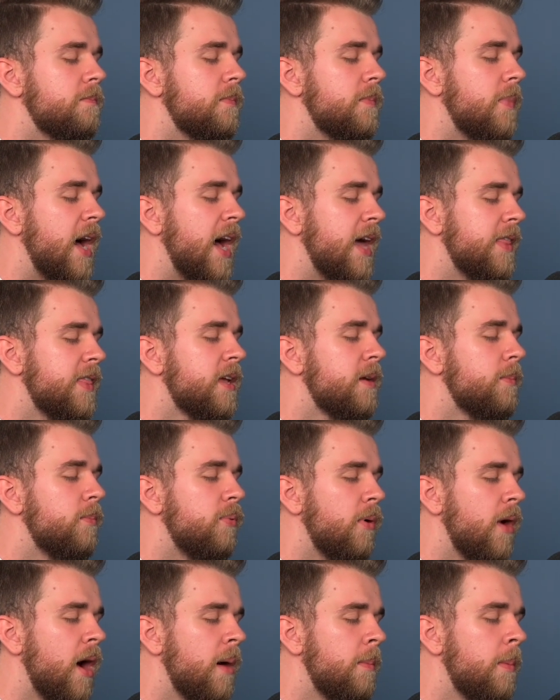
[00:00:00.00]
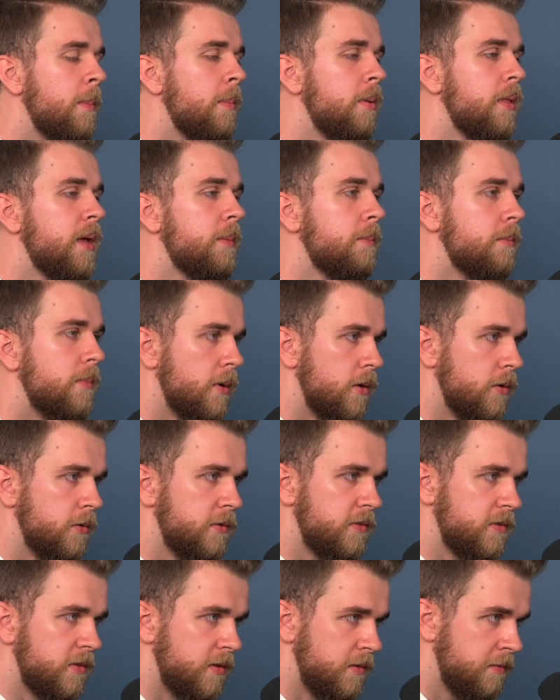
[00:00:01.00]
I think probably
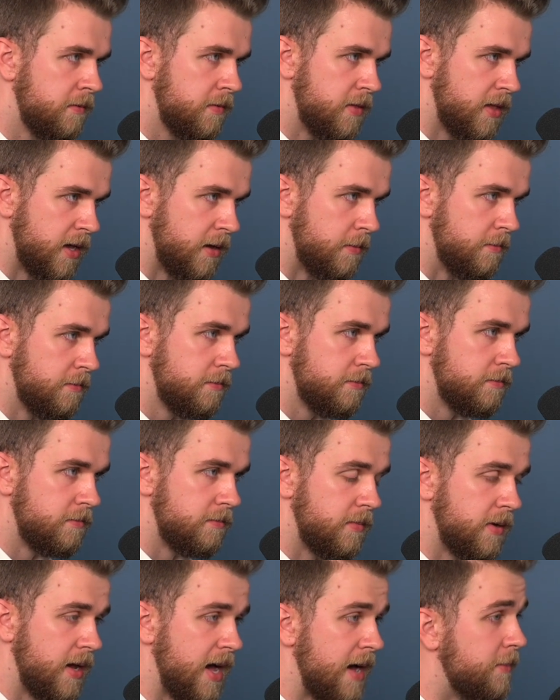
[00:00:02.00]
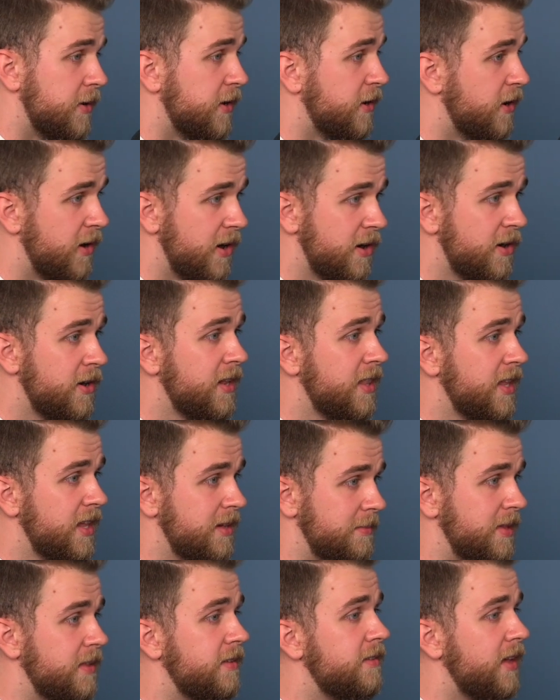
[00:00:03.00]
most of them, I'm going to go out on a
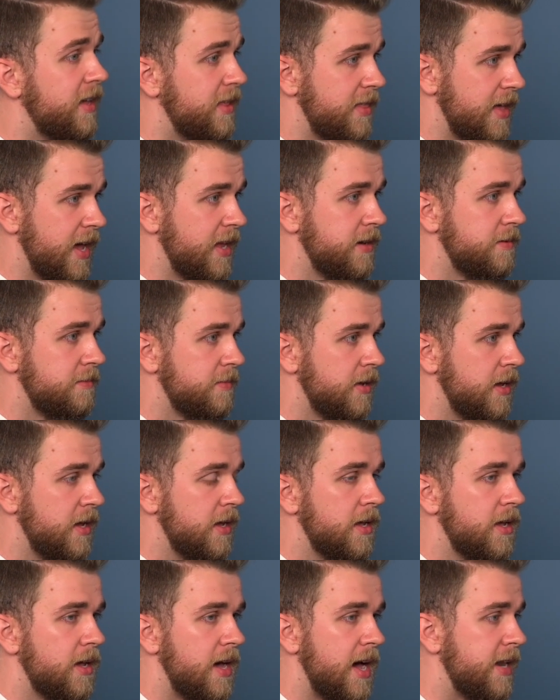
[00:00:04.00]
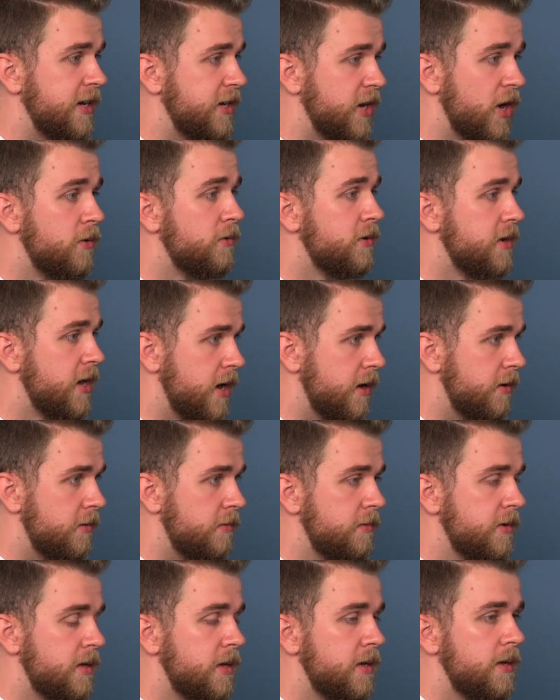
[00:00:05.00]
limb and say that. I don't know.
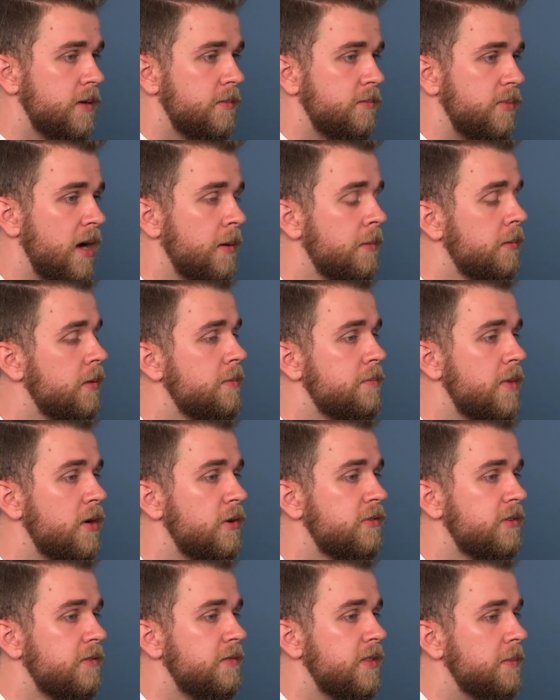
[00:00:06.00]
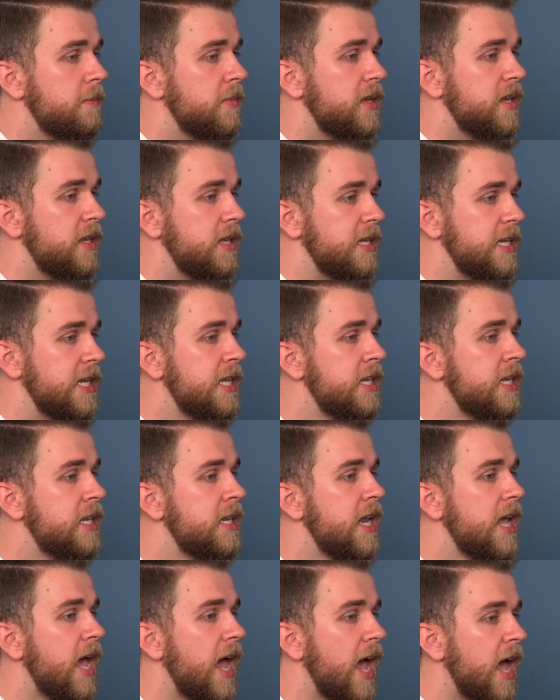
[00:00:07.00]
Probably most of them
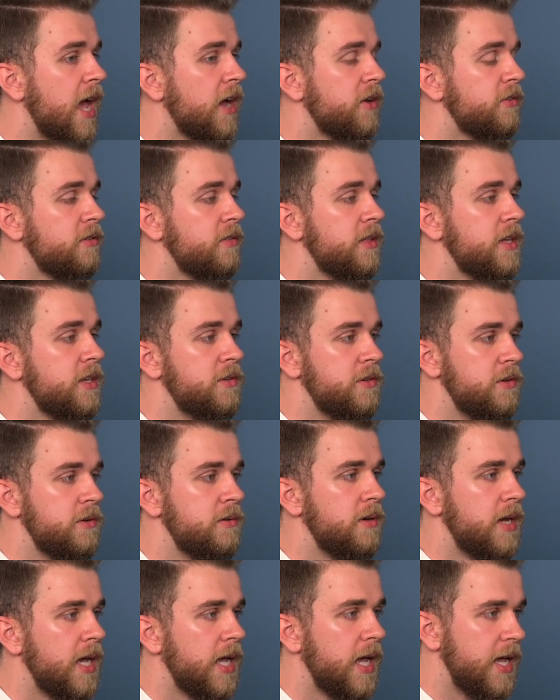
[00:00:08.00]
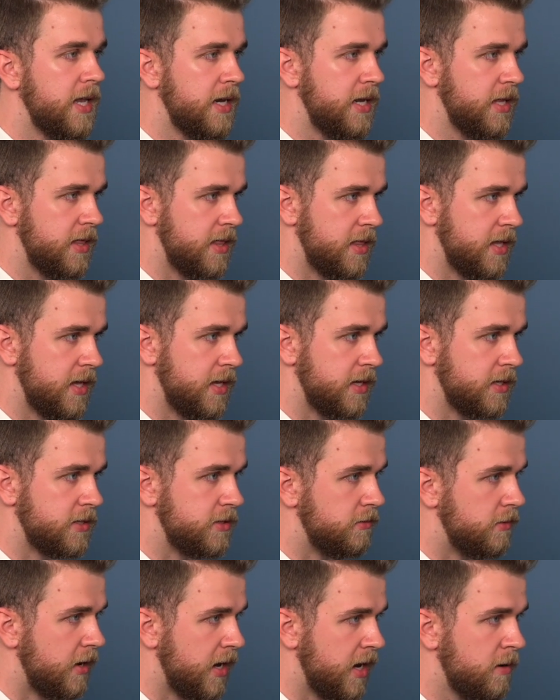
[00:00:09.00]
didn't actually do anything
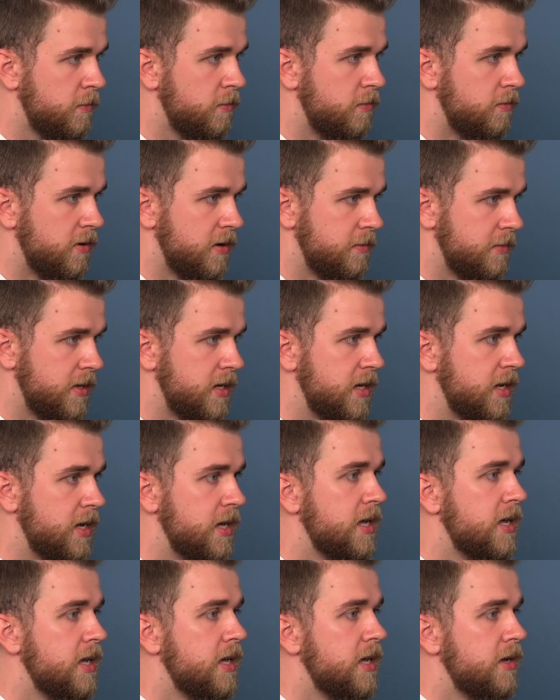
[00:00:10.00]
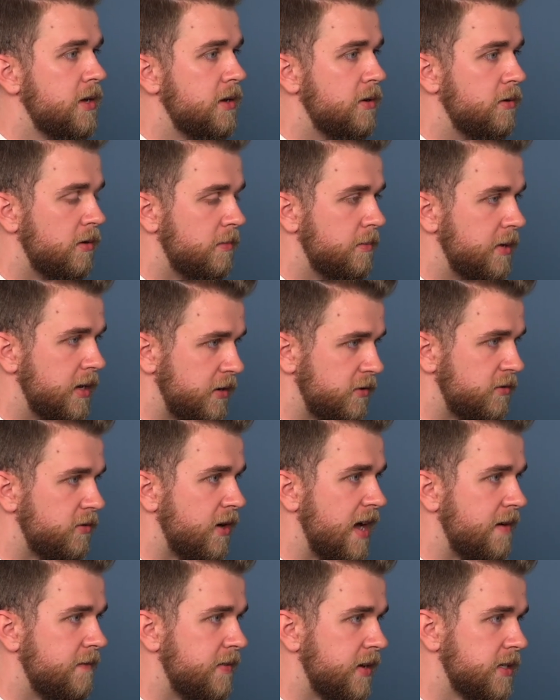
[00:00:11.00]
to help women who are being
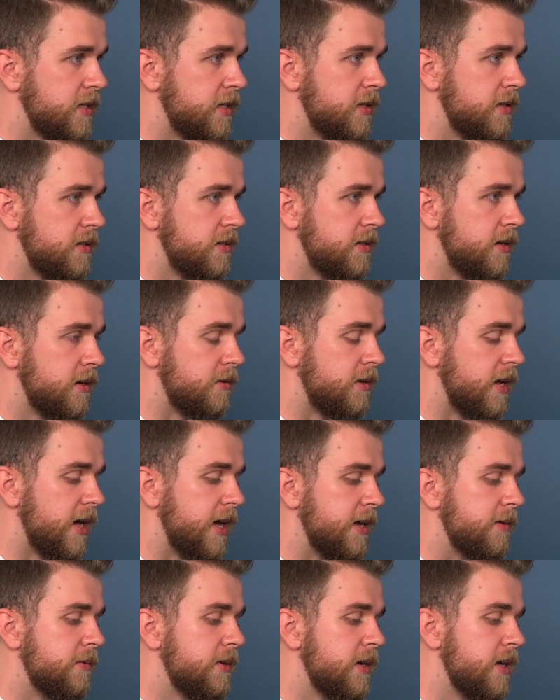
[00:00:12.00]
trafficked. Okay.